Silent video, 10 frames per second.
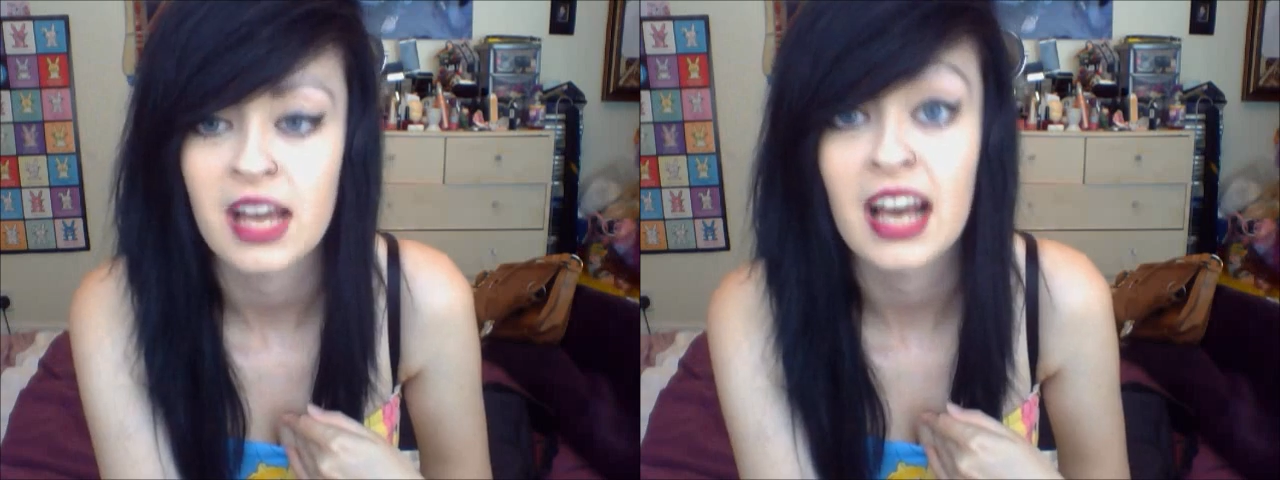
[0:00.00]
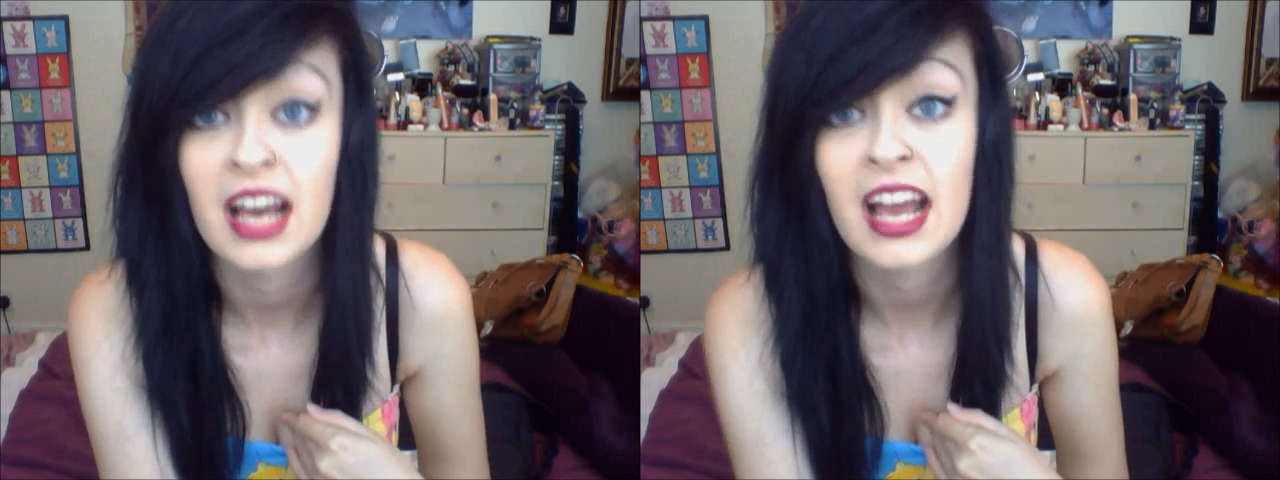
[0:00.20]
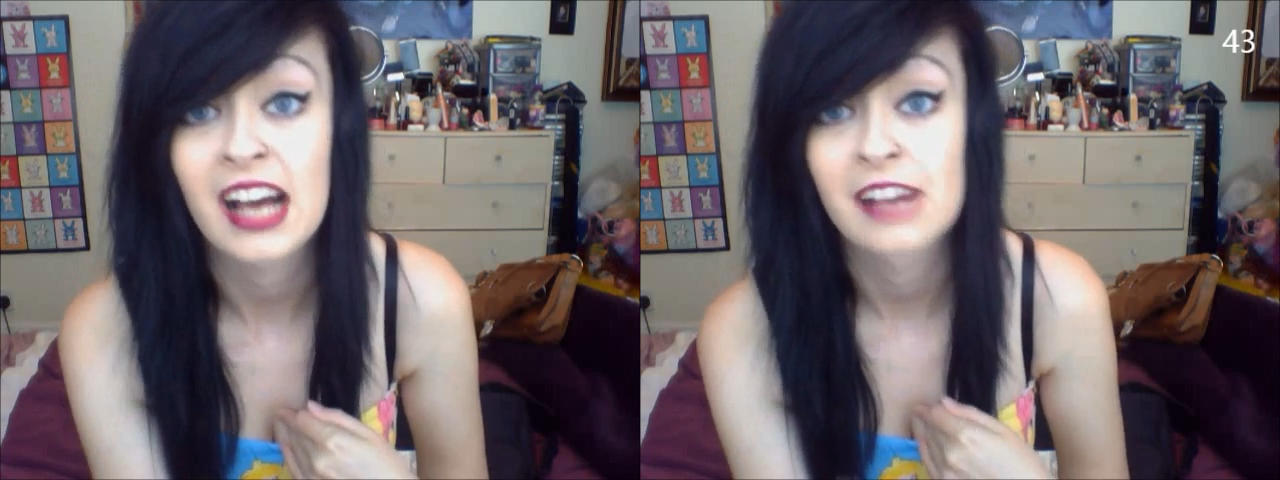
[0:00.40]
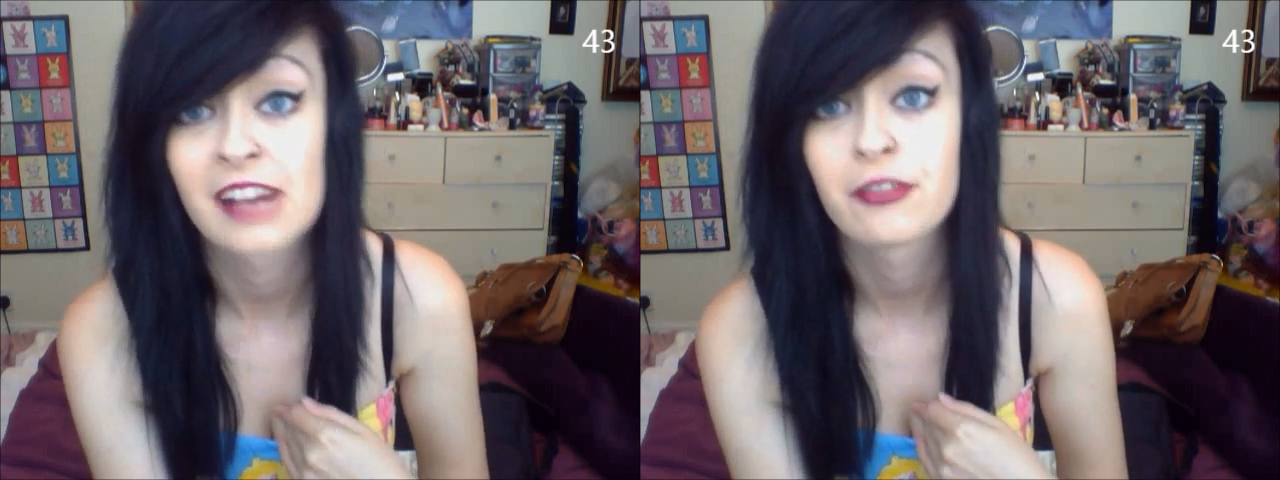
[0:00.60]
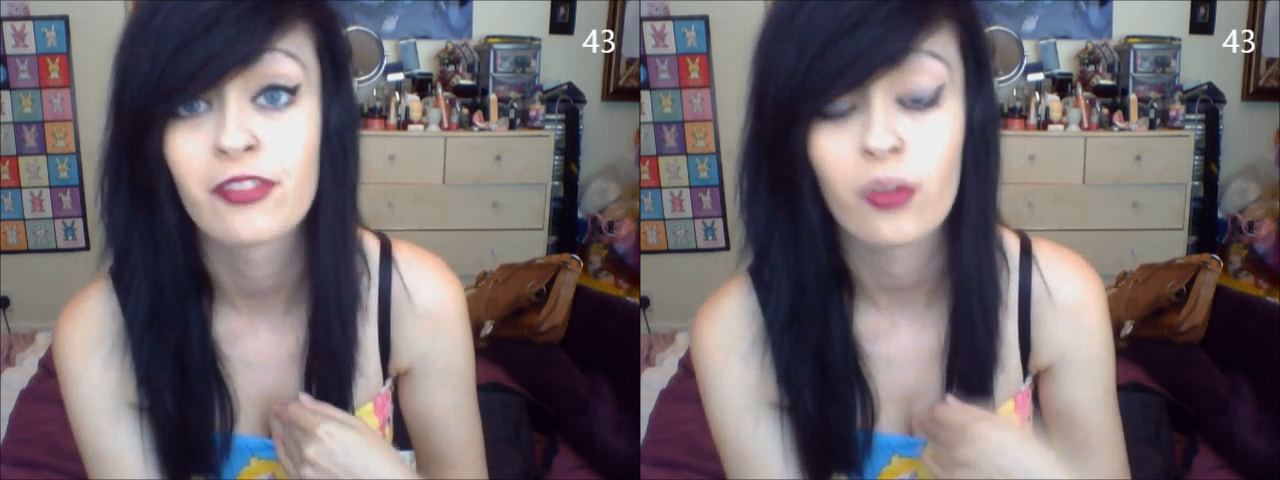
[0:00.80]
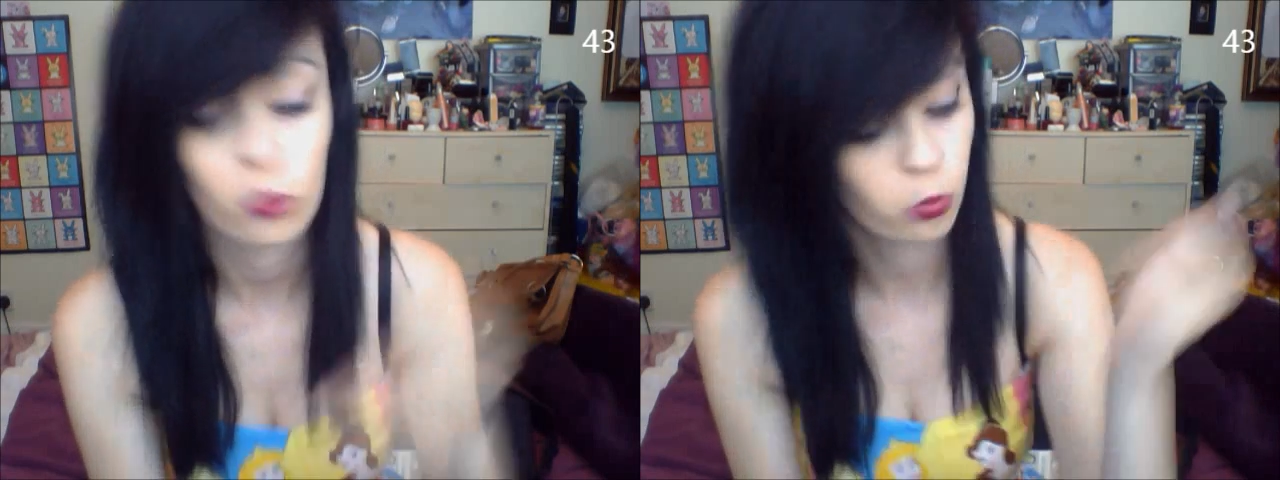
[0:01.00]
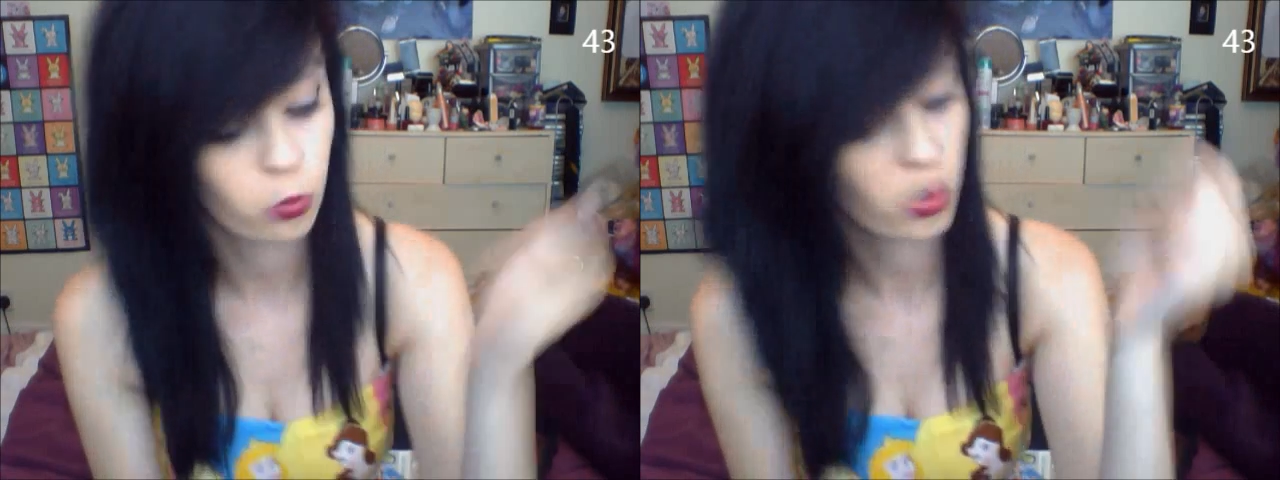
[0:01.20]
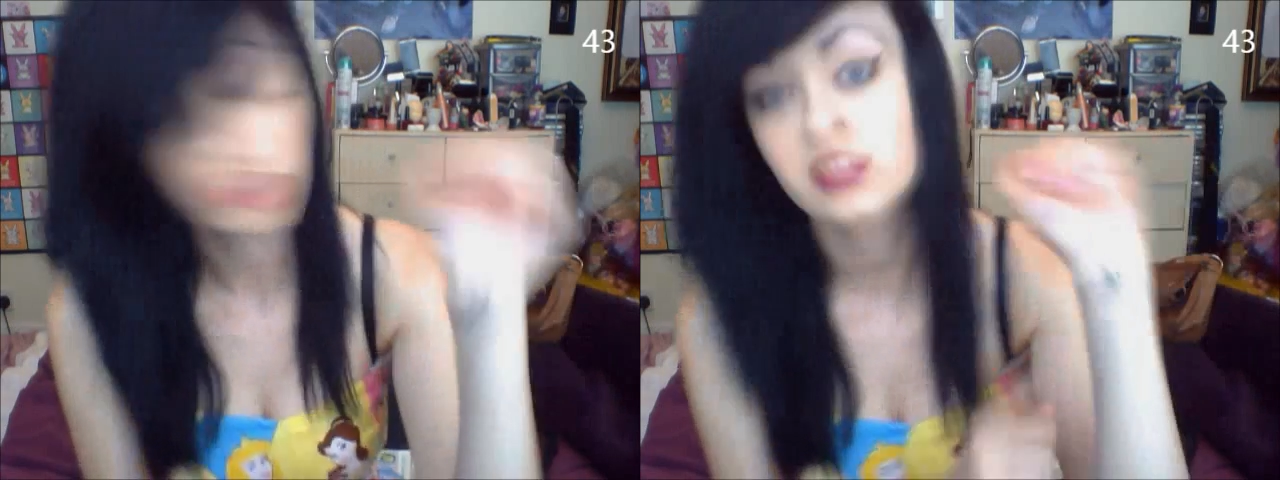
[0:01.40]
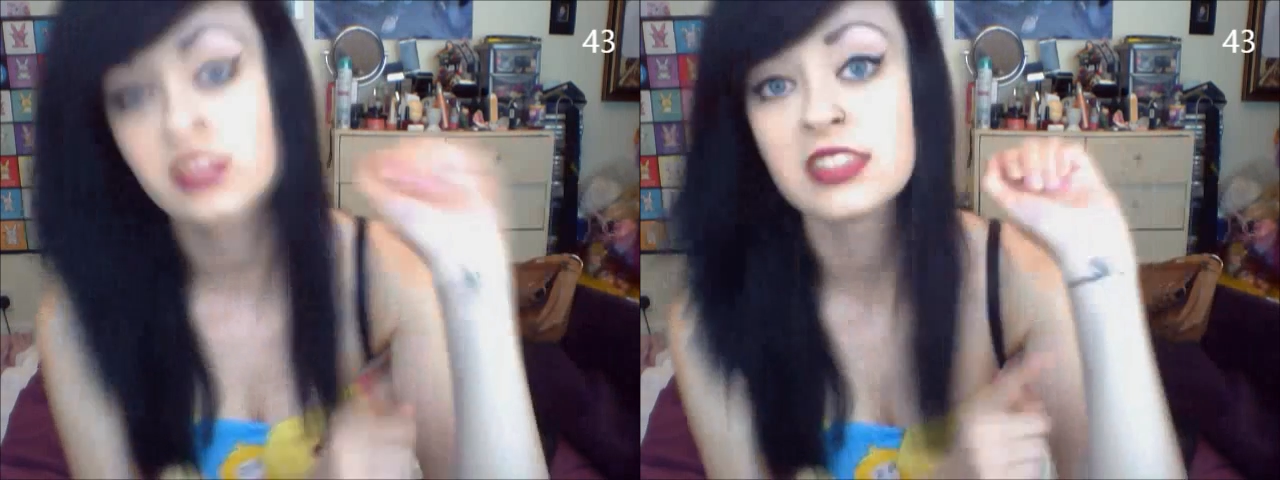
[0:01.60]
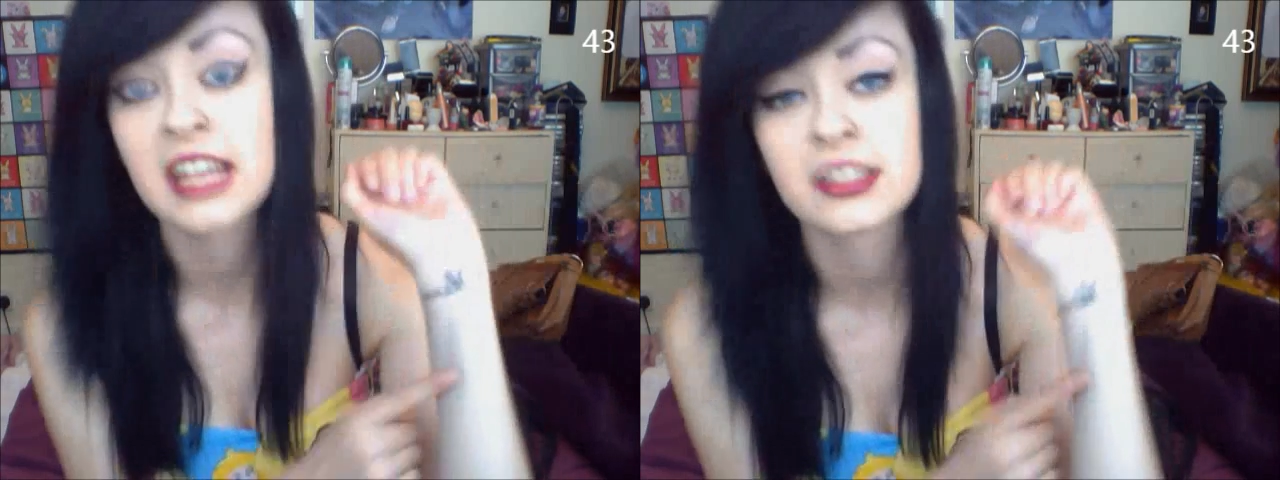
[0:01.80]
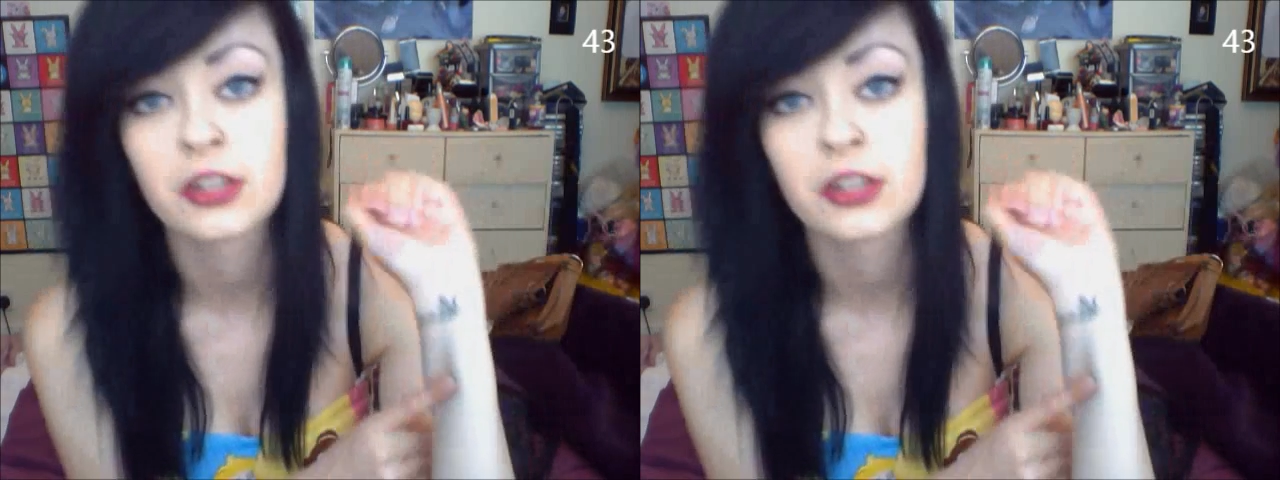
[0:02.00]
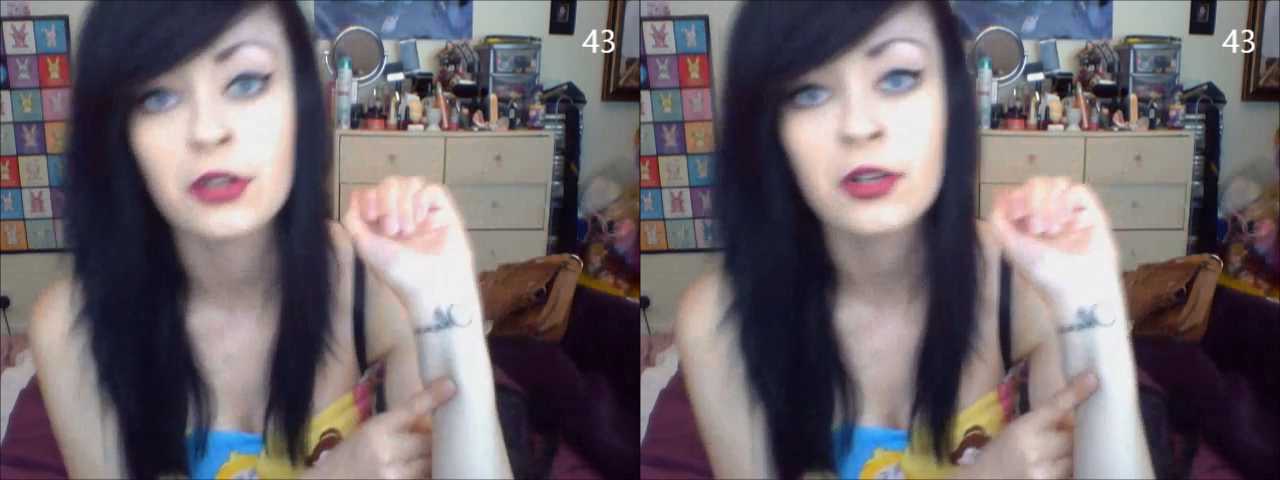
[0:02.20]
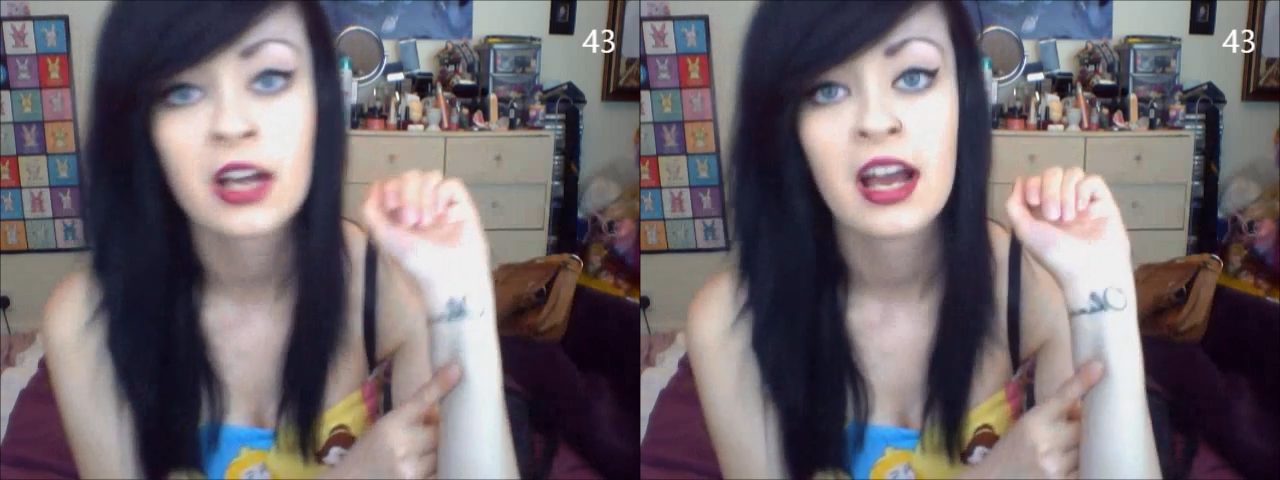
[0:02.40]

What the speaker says: I have one tattoo,